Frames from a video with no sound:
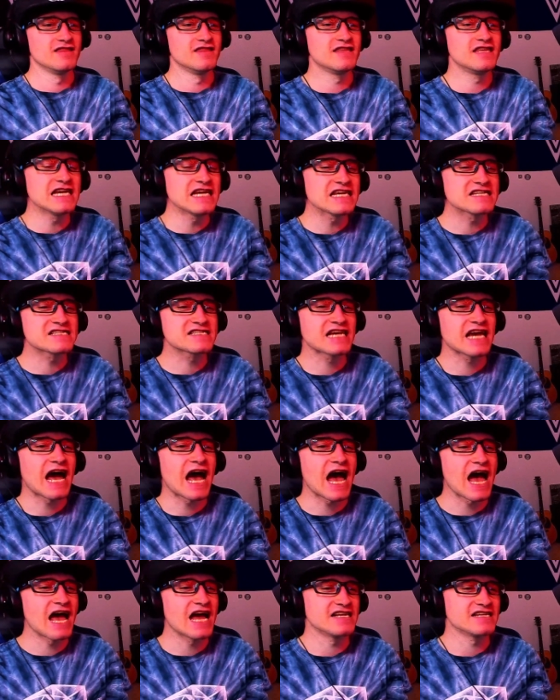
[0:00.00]
These
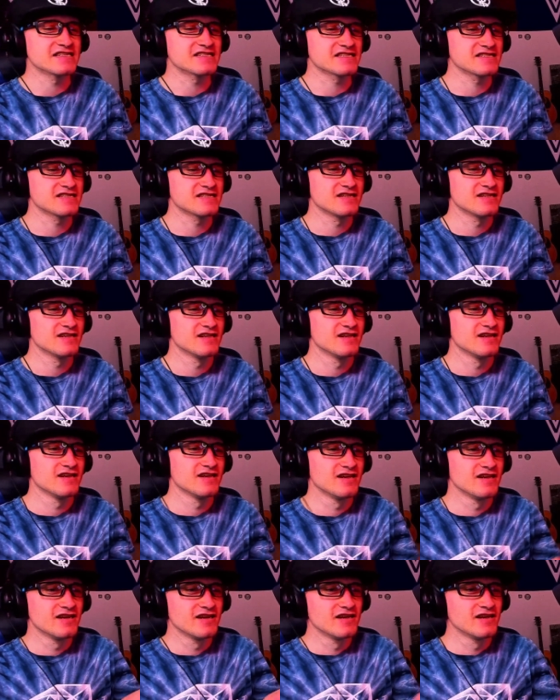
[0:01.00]
guys
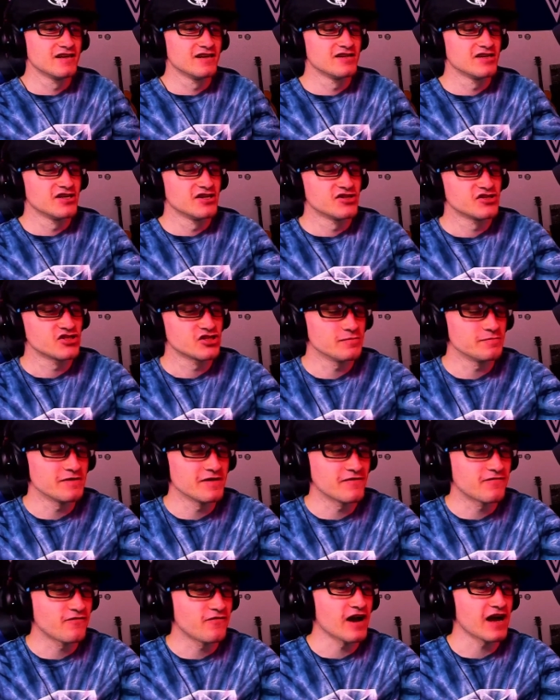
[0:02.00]
should
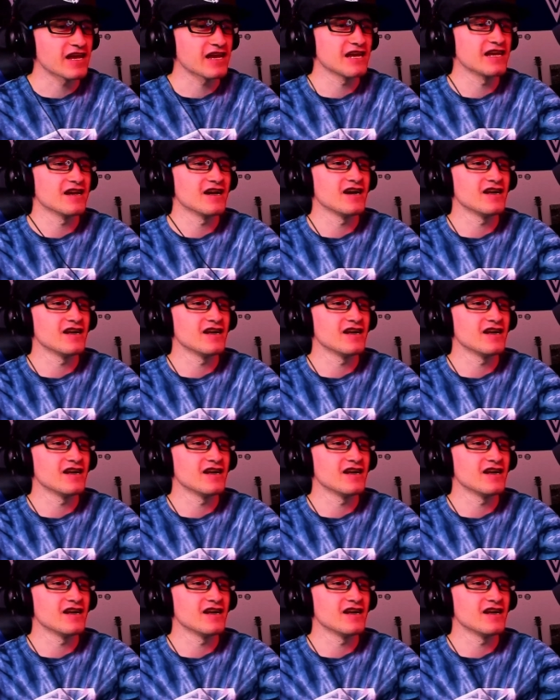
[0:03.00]
be fucking